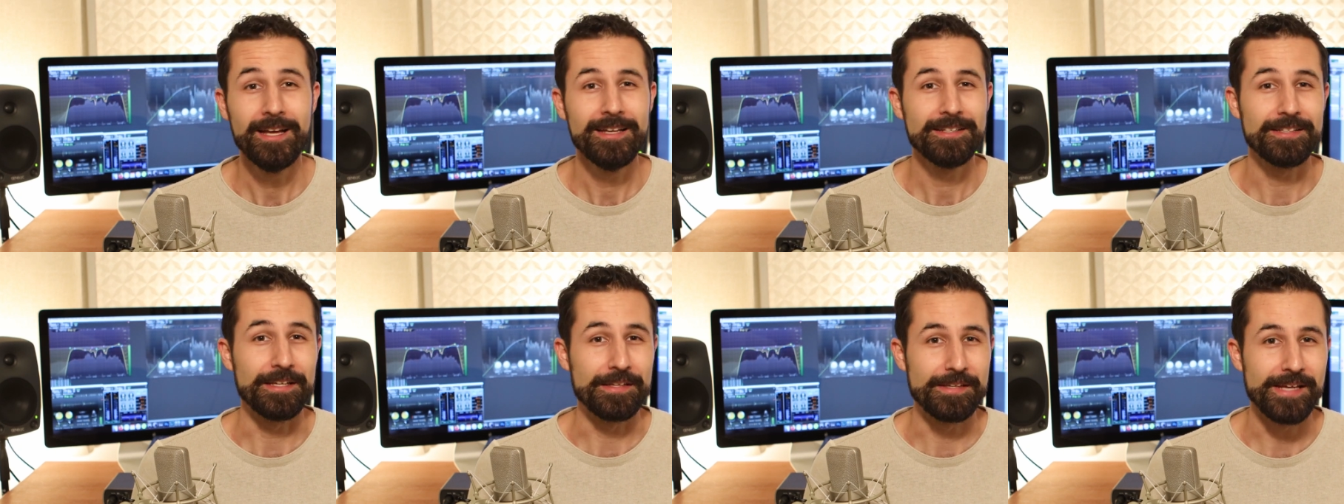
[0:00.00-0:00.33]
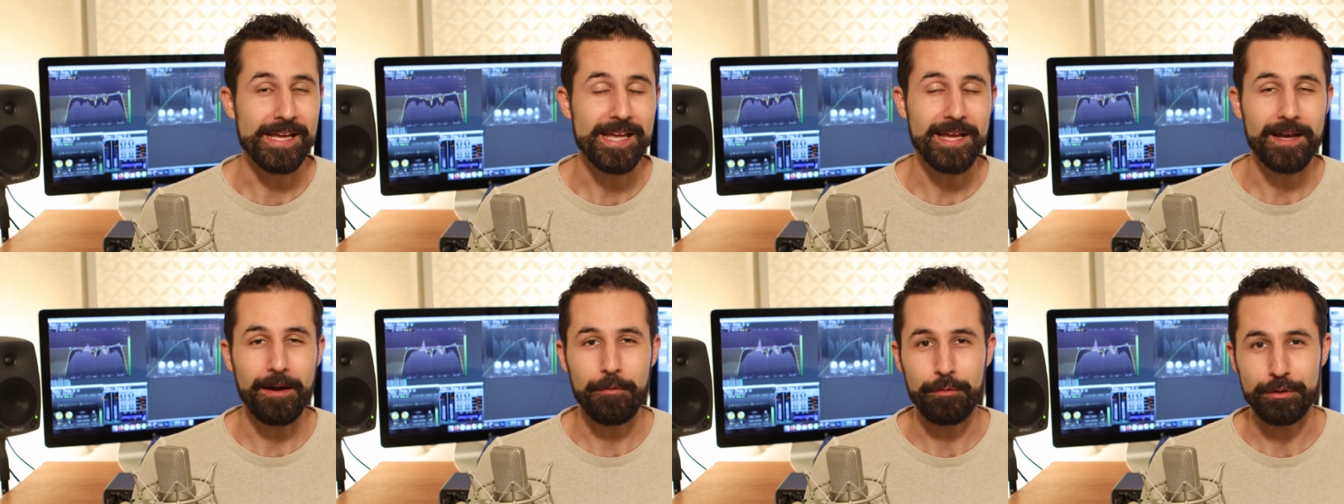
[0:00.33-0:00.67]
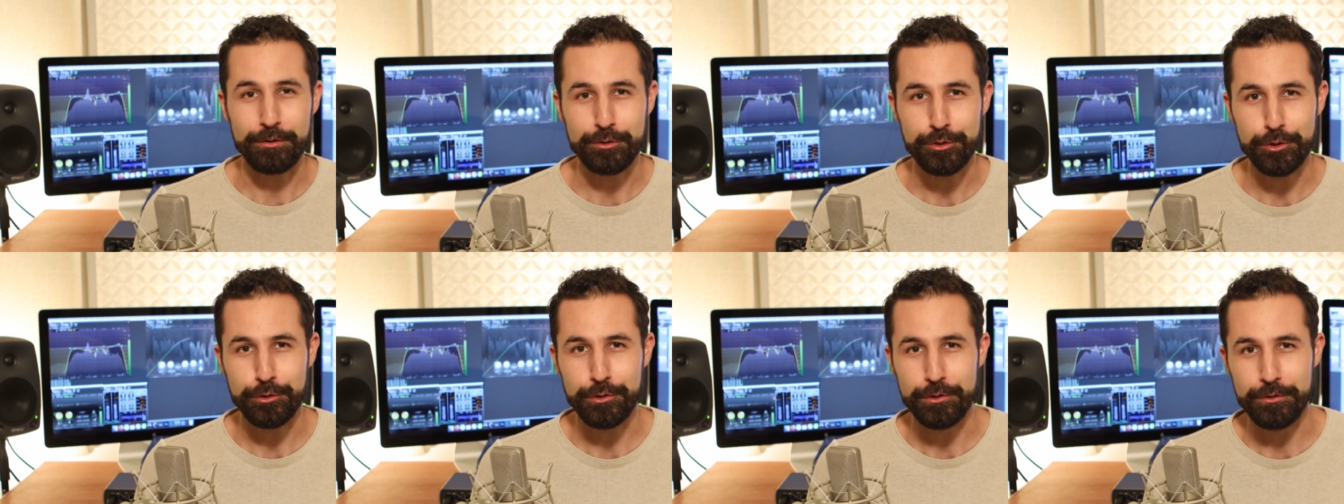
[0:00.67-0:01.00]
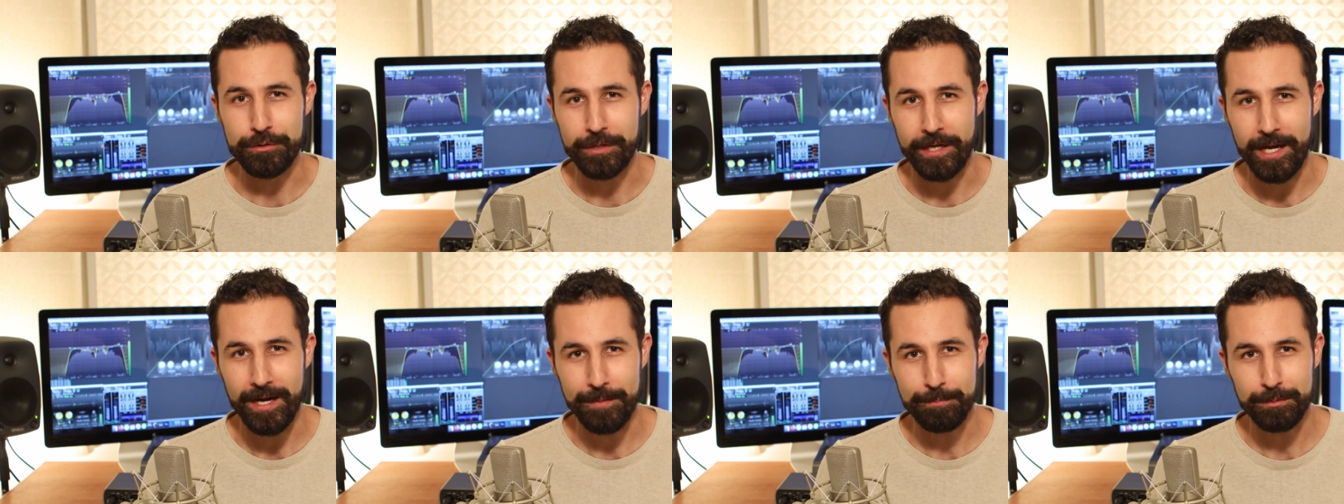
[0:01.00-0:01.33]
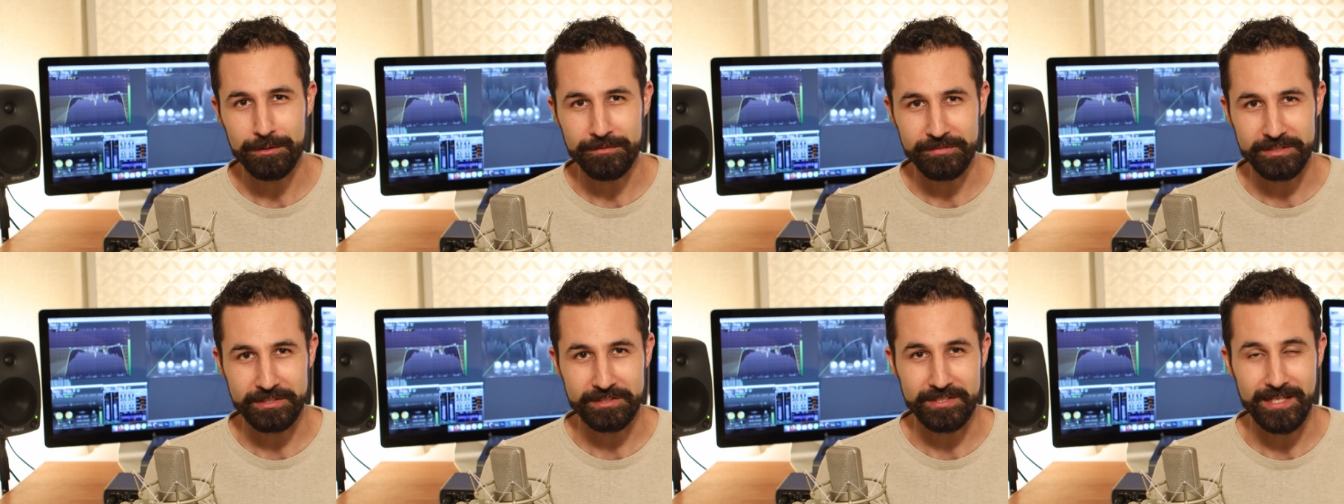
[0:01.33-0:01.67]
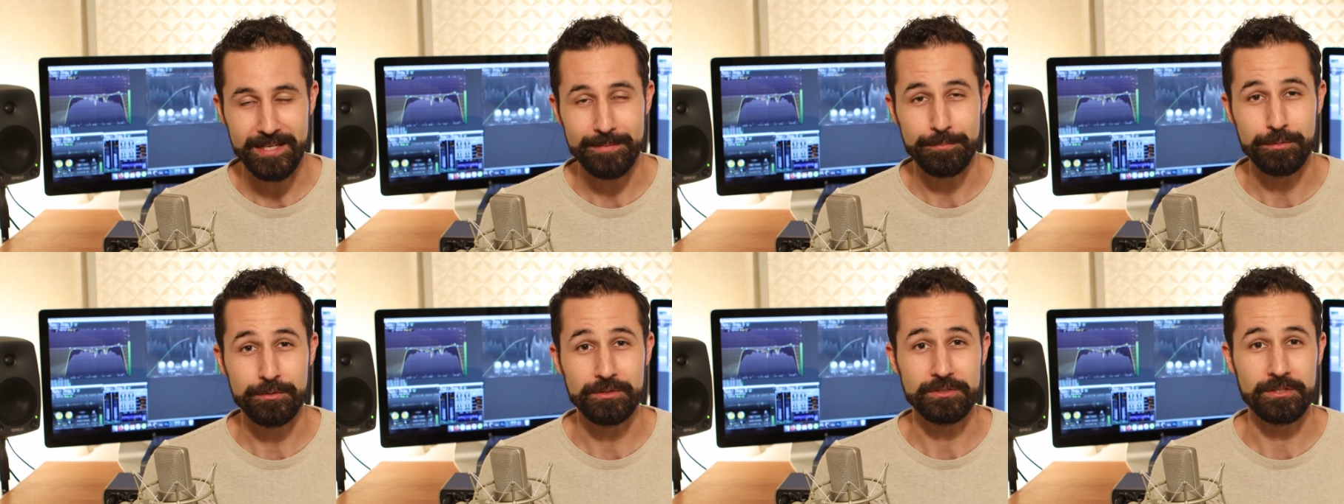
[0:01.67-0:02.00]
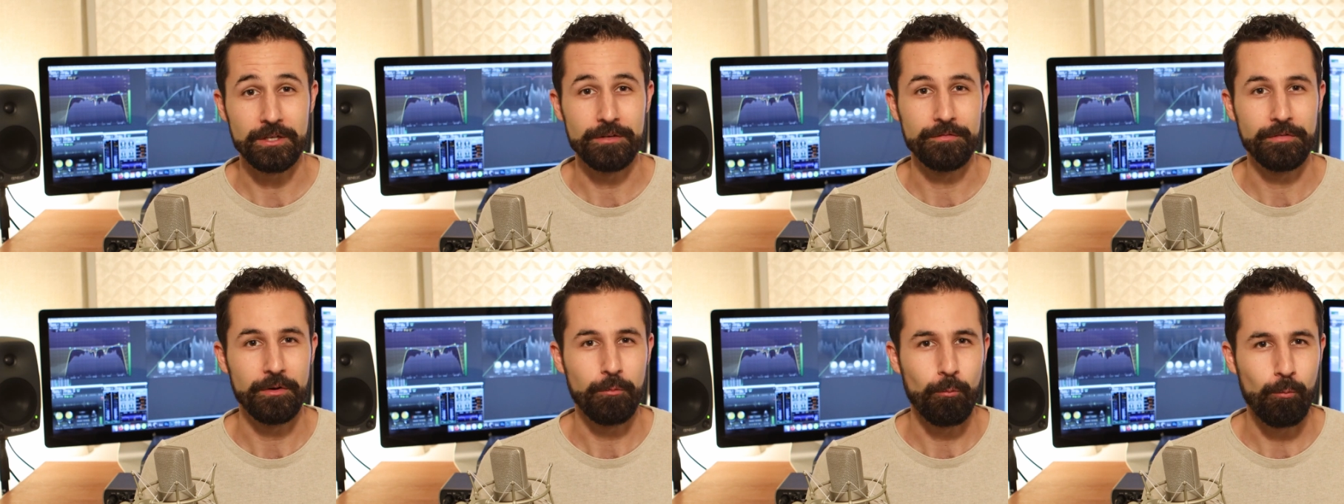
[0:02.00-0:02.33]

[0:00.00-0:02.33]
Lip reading: Today I want to show you a couple of examples of